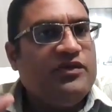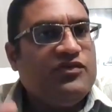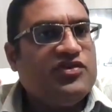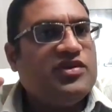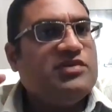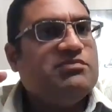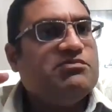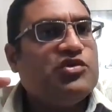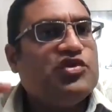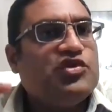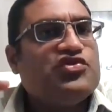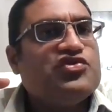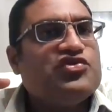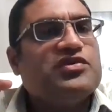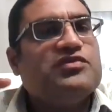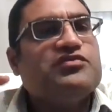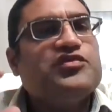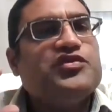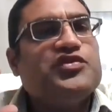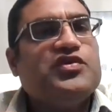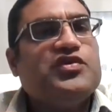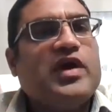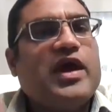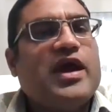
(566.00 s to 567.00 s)
See, most
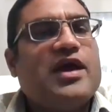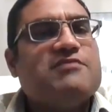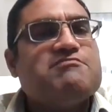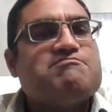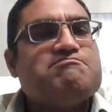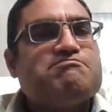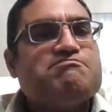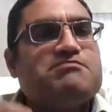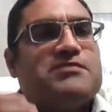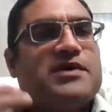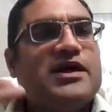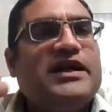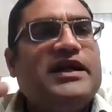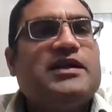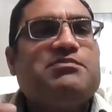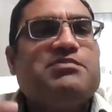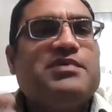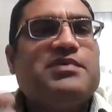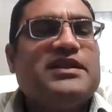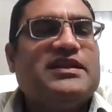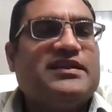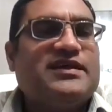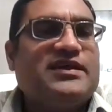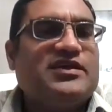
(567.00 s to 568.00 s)
of you have
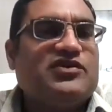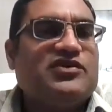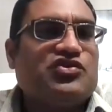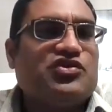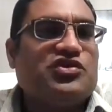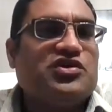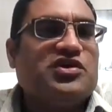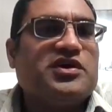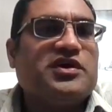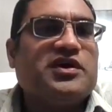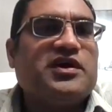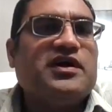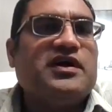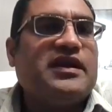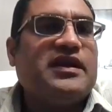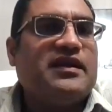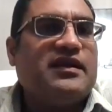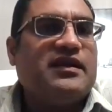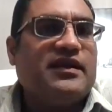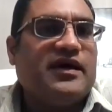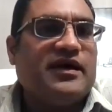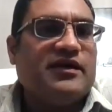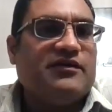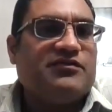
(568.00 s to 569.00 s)
multiple things going on in
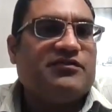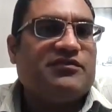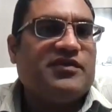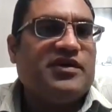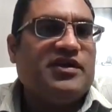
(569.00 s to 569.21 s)
life.